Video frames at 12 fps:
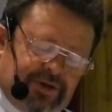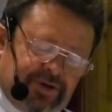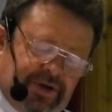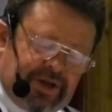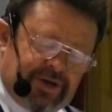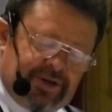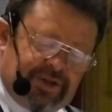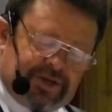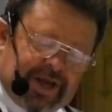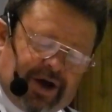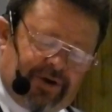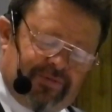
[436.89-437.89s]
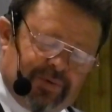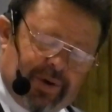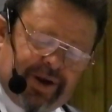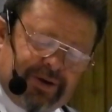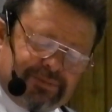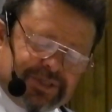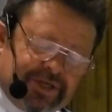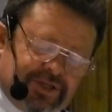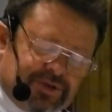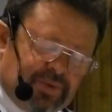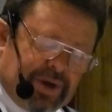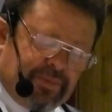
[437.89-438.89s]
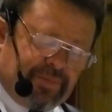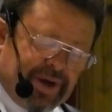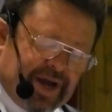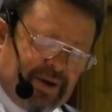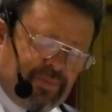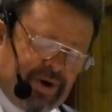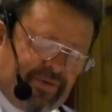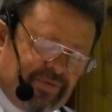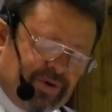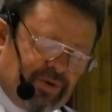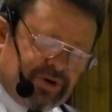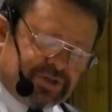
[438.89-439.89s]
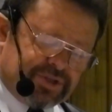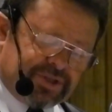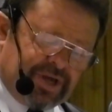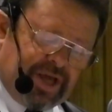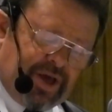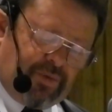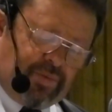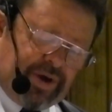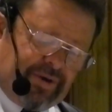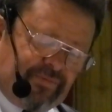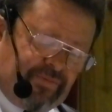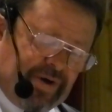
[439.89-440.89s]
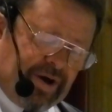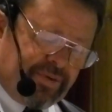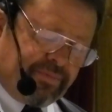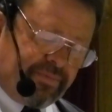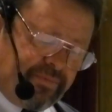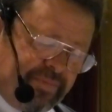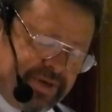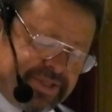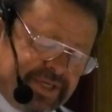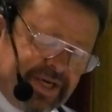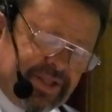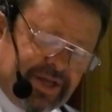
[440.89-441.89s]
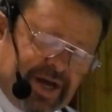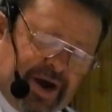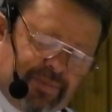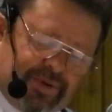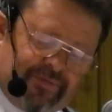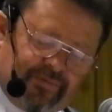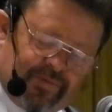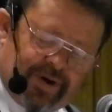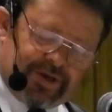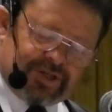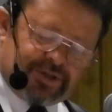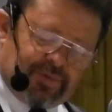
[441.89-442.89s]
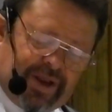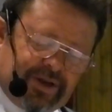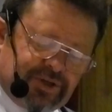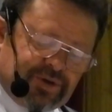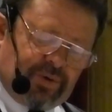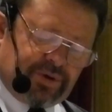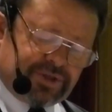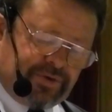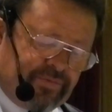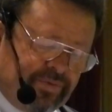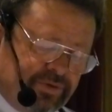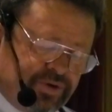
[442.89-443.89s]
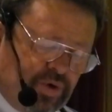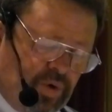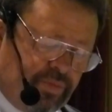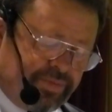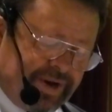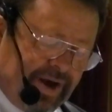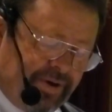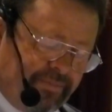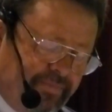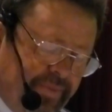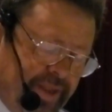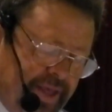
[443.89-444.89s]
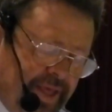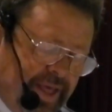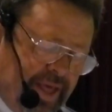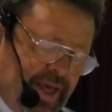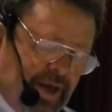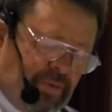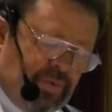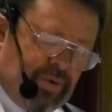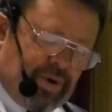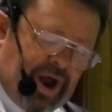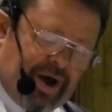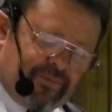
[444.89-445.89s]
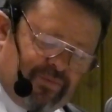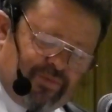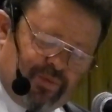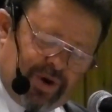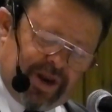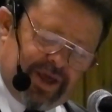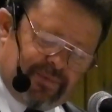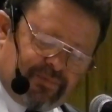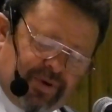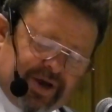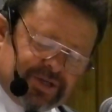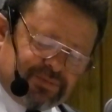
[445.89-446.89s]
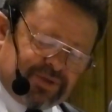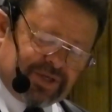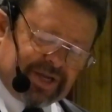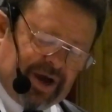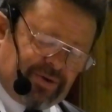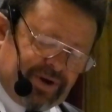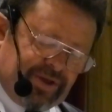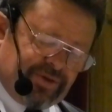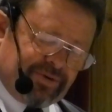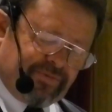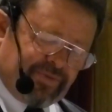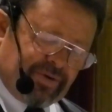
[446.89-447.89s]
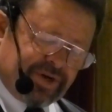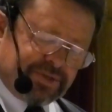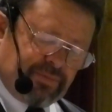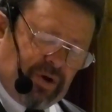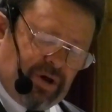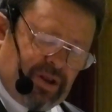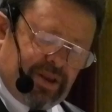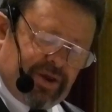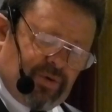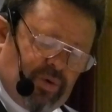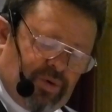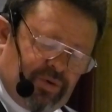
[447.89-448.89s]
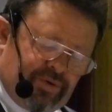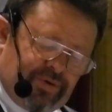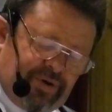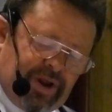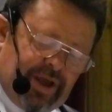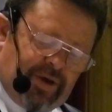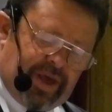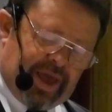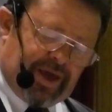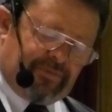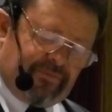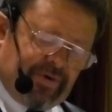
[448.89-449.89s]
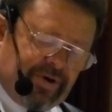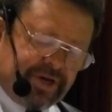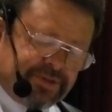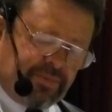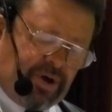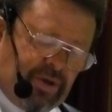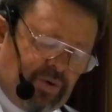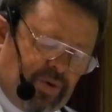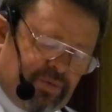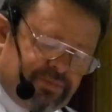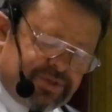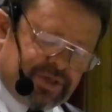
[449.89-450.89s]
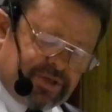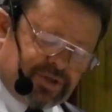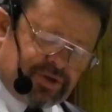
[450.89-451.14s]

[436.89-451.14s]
into the town of Uranium City so we could pick up whatever groceries we had found missing in the cupboard and fridge, as well as show us their future hometown. We were not really impressed with the town either, very small and older and very small homes.